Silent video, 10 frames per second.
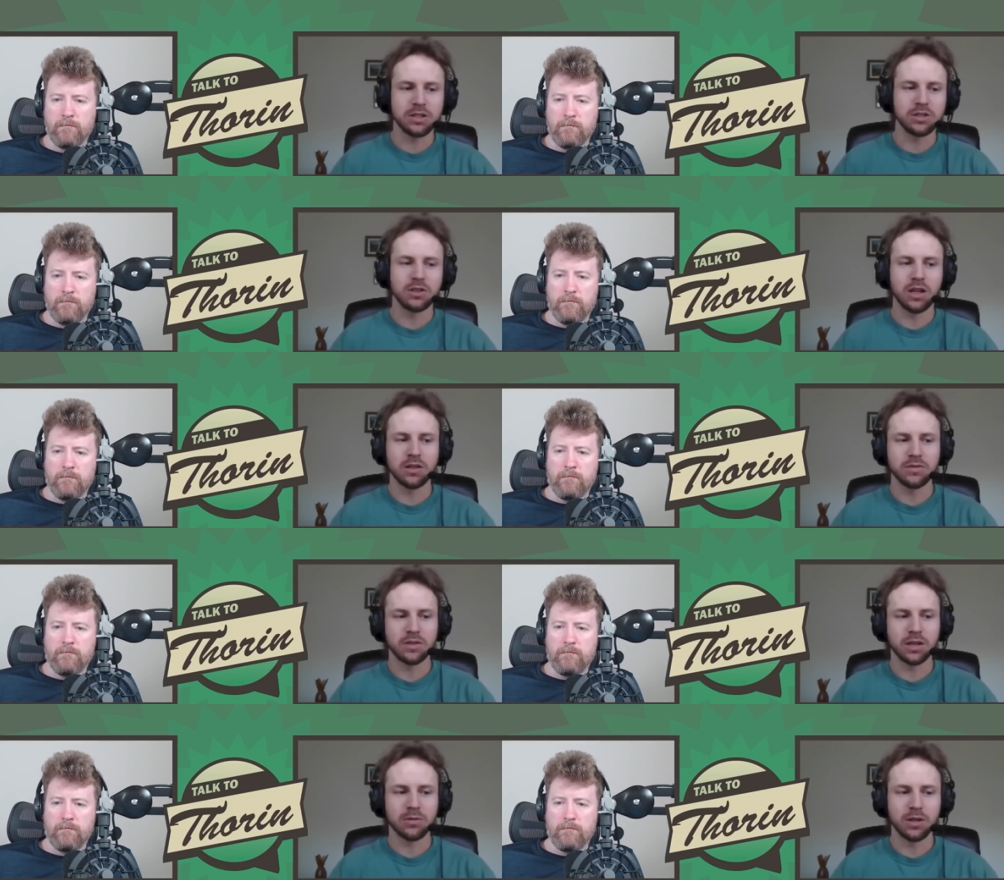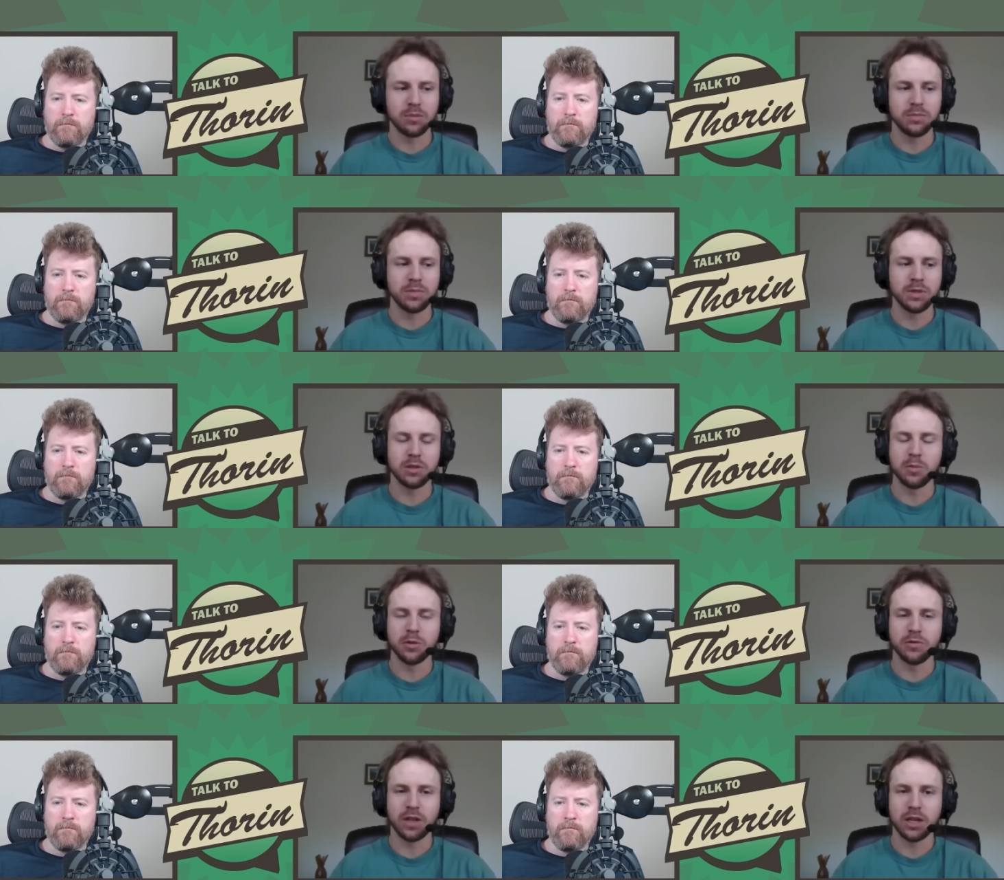Speaker 1: to a lot of like want to be a little bit
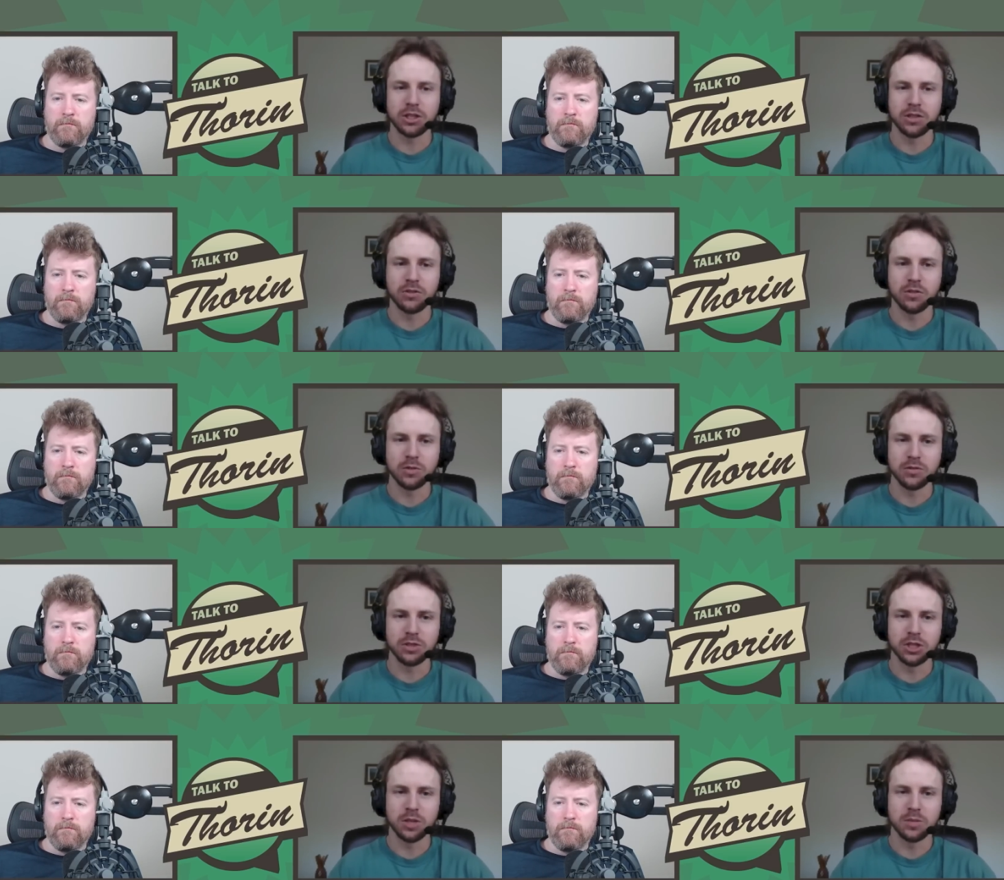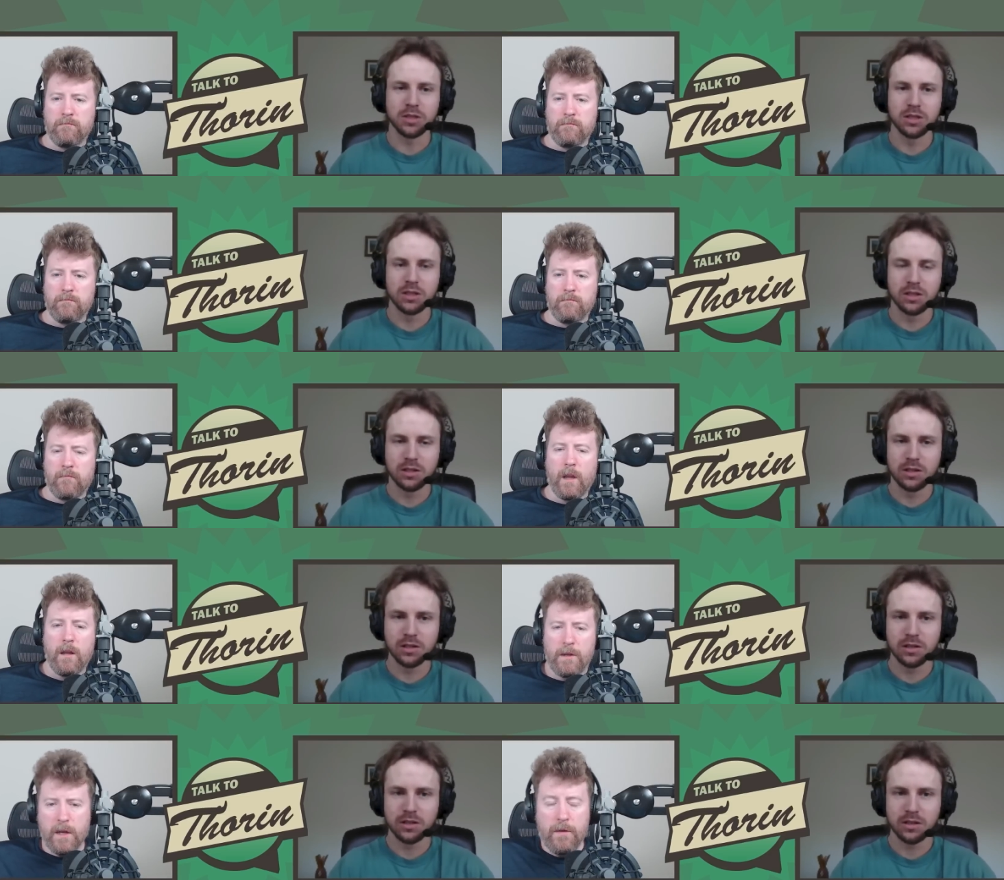more flashy than normal for GMs.
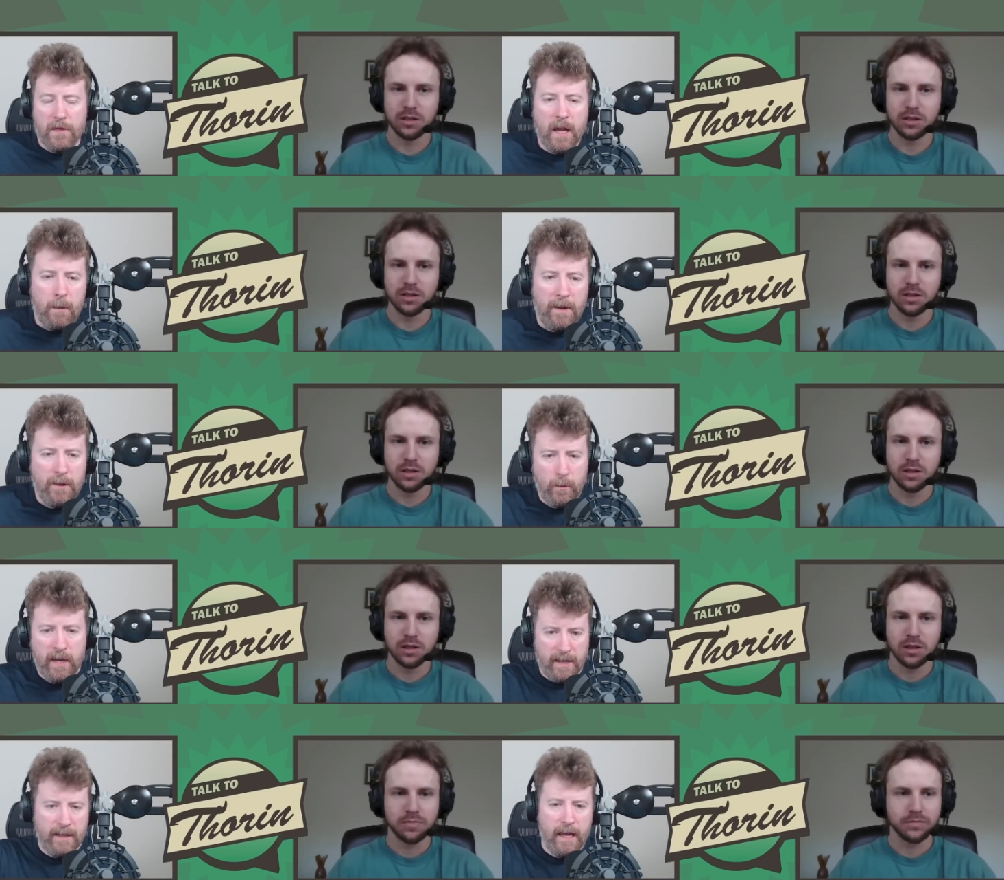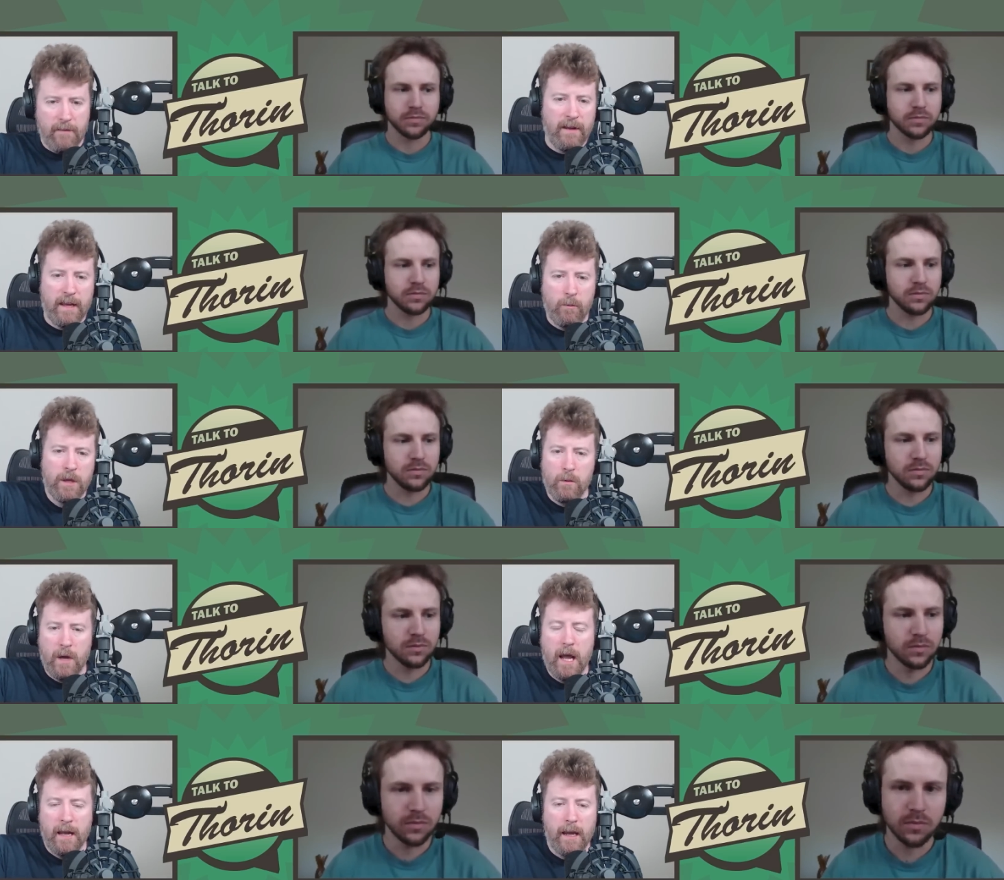Do you
Speaker 2: think, by the way, in light of like what you were
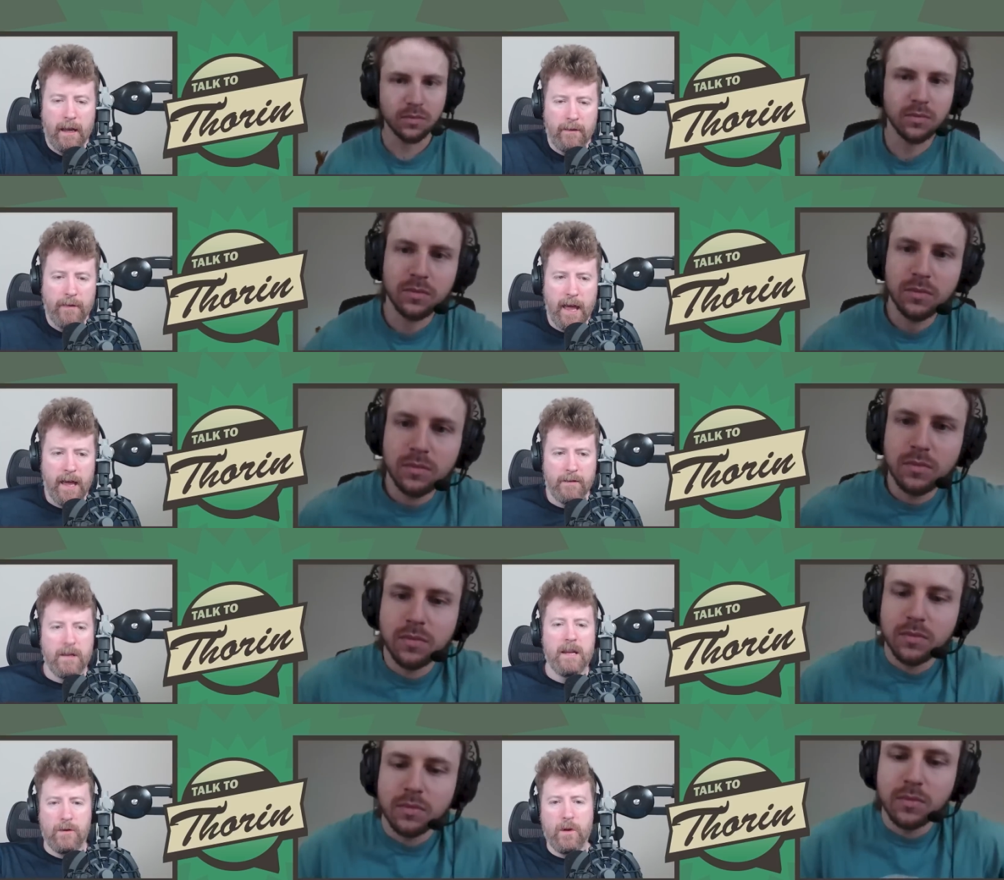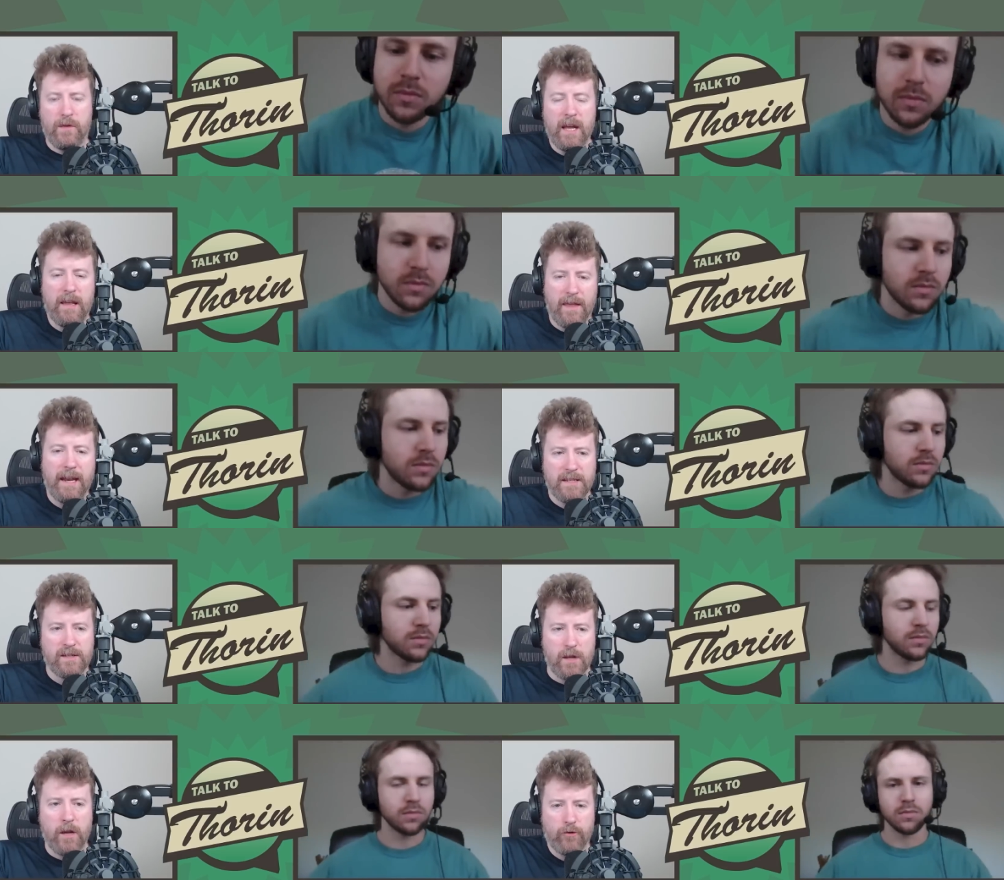highlighting there, do you think that
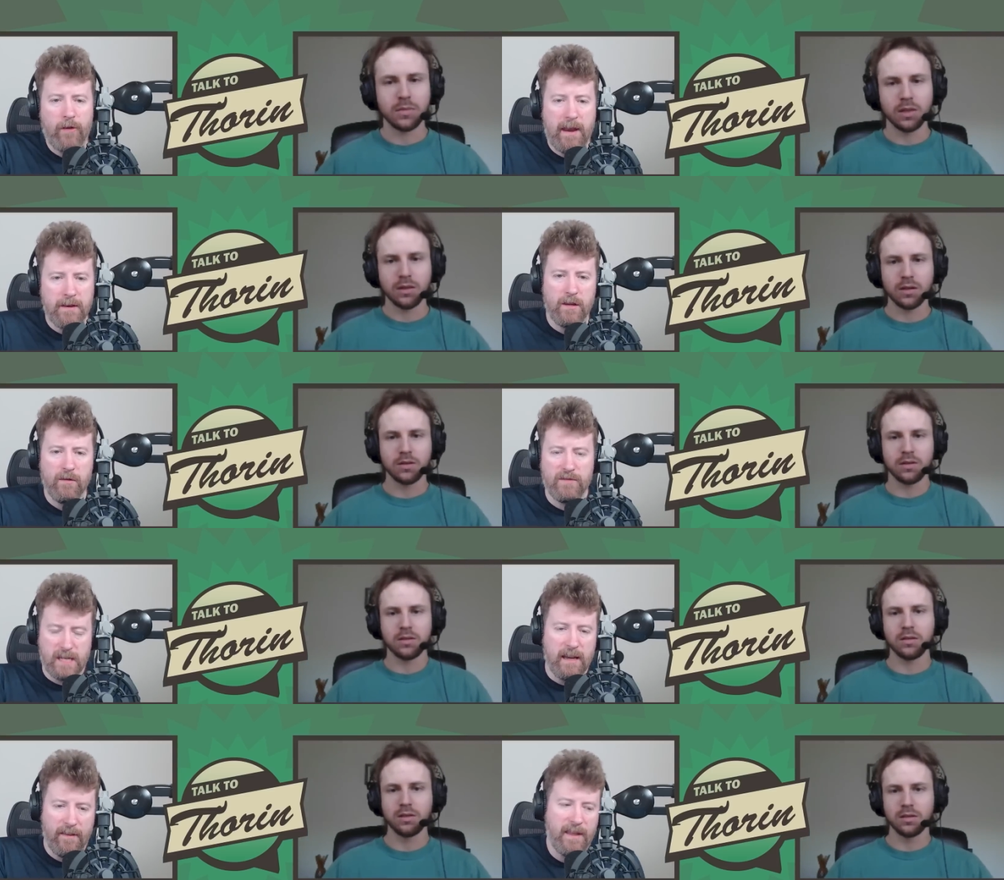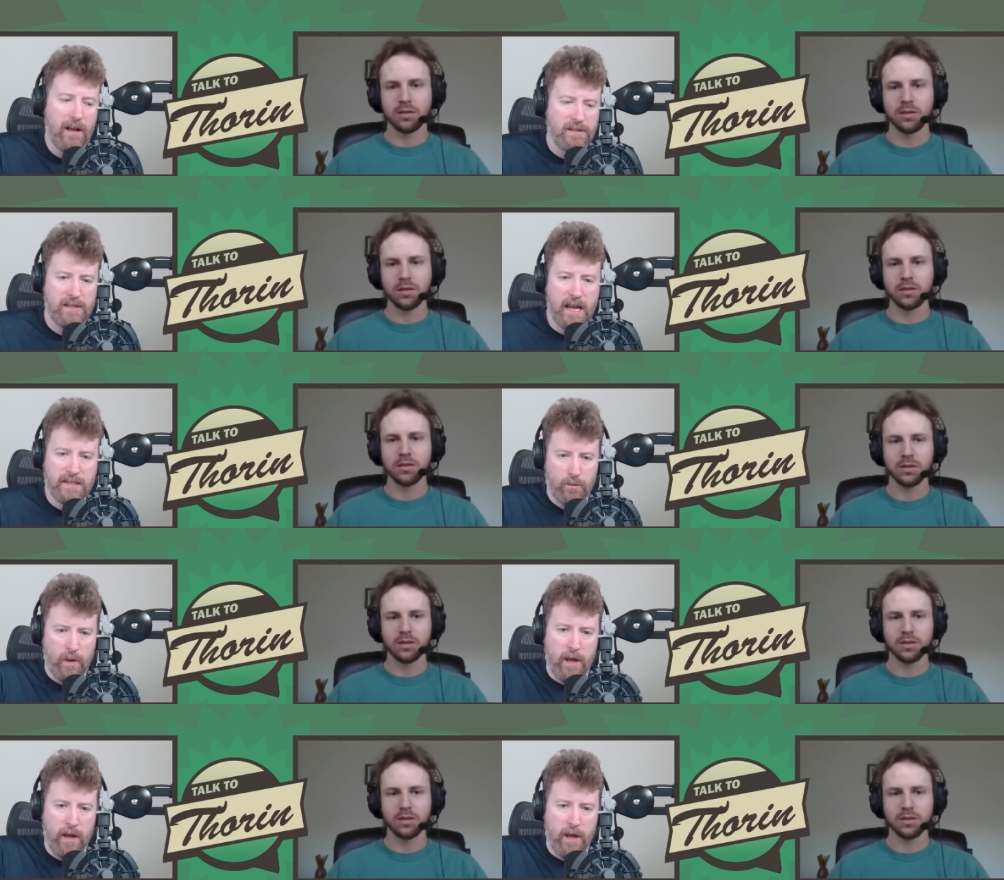is a trend you've seen in the LCS where